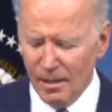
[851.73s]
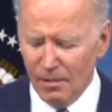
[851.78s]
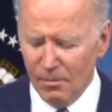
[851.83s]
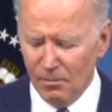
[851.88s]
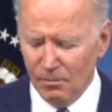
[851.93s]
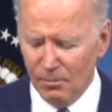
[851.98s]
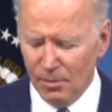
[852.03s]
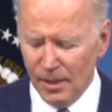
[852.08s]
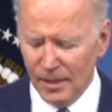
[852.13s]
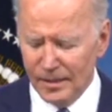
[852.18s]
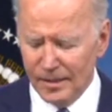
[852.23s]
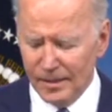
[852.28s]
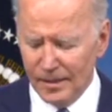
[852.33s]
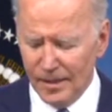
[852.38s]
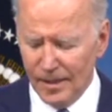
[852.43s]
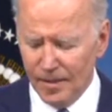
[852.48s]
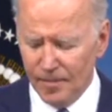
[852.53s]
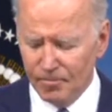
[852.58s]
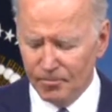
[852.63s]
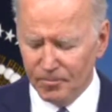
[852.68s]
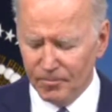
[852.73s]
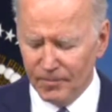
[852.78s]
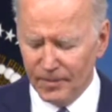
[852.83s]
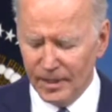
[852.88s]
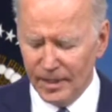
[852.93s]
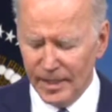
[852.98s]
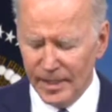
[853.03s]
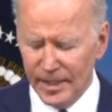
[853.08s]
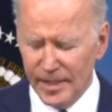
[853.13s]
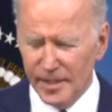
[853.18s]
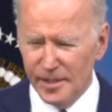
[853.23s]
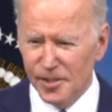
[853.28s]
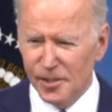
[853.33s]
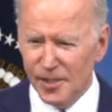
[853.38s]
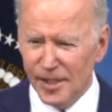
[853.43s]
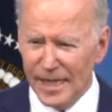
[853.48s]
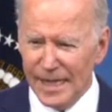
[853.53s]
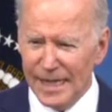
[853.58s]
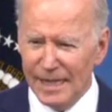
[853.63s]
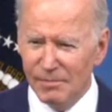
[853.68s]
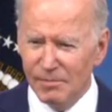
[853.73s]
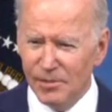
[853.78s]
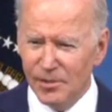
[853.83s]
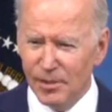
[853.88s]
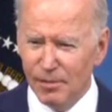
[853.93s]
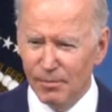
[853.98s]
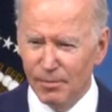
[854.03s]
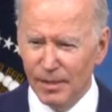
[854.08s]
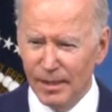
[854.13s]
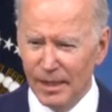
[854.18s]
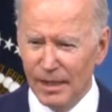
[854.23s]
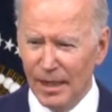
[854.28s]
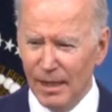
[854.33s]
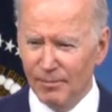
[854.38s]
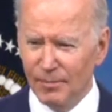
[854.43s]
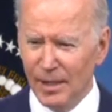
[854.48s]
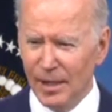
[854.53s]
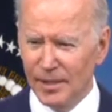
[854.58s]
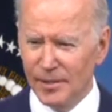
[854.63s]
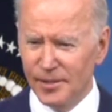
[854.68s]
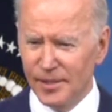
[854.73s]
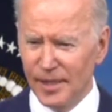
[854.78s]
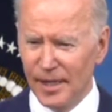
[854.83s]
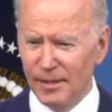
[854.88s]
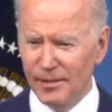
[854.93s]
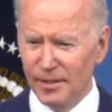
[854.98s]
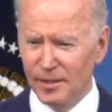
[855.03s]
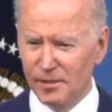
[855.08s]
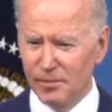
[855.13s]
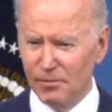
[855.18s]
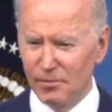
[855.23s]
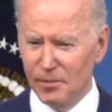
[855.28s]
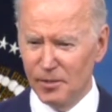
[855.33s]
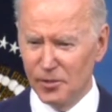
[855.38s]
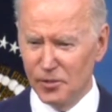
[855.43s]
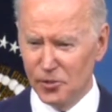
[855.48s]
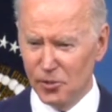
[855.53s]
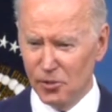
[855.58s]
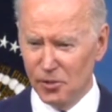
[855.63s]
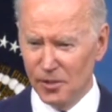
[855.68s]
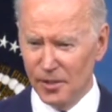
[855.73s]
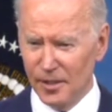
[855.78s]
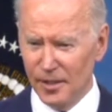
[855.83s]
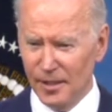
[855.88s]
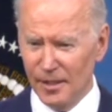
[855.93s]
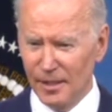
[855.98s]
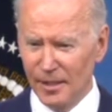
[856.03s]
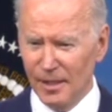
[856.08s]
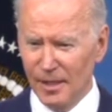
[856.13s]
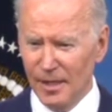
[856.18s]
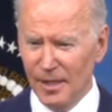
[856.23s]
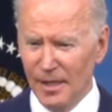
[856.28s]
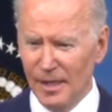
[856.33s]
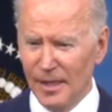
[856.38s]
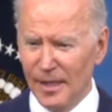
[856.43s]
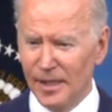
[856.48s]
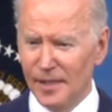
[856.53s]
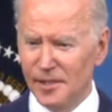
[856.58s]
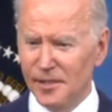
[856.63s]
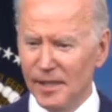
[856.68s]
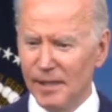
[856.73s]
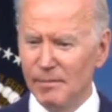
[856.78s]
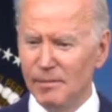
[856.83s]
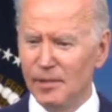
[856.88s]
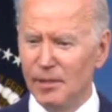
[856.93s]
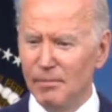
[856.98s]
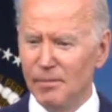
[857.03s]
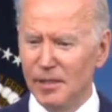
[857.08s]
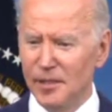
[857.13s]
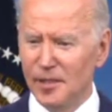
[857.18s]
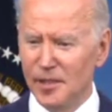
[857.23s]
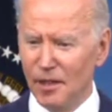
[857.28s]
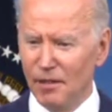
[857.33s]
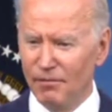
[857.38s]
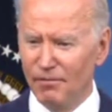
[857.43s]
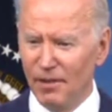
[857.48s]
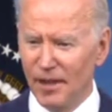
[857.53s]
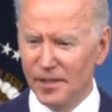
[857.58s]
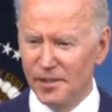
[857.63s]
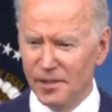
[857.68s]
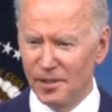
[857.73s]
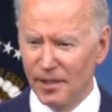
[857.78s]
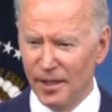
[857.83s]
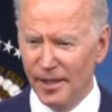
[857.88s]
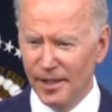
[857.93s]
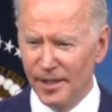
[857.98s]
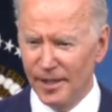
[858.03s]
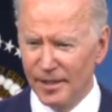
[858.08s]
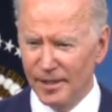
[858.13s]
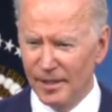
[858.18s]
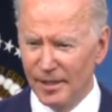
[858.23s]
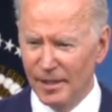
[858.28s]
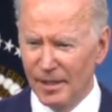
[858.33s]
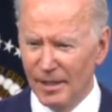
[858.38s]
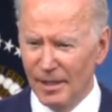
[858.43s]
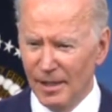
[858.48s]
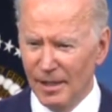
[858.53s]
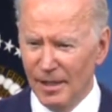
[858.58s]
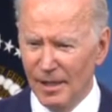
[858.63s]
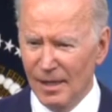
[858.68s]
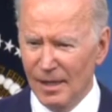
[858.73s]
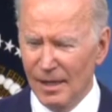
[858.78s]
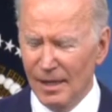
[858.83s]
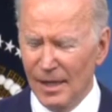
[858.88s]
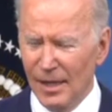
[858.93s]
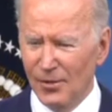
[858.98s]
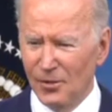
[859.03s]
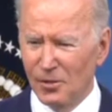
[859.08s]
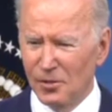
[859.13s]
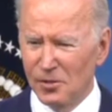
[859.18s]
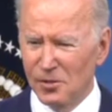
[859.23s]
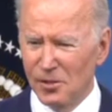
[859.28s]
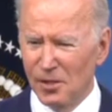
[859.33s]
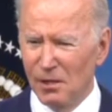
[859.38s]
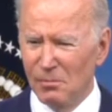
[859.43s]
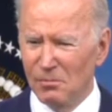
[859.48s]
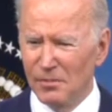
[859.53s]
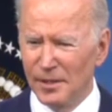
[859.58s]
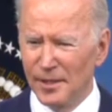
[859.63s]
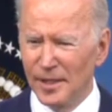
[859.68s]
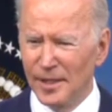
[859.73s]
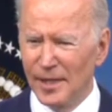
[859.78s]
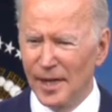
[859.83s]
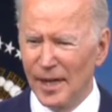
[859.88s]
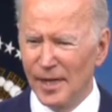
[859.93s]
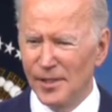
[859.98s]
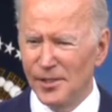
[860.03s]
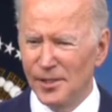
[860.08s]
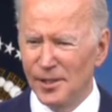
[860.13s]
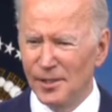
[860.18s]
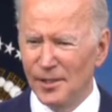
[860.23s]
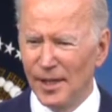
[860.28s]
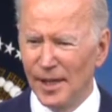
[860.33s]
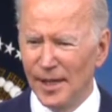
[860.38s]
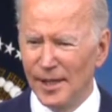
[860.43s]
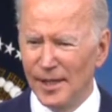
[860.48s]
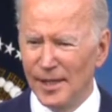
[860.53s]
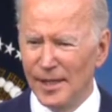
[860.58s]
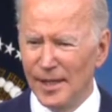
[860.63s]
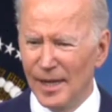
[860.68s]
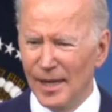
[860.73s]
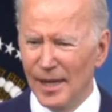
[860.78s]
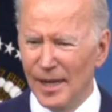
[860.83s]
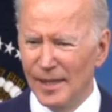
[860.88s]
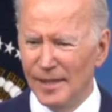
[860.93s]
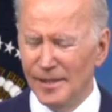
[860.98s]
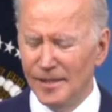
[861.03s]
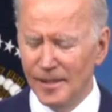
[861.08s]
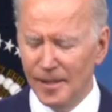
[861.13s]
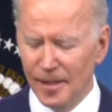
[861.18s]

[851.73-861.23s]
But he seems to be, I'm not saying this with a certainty, he seems to be self-isolating, and there's some indication that he has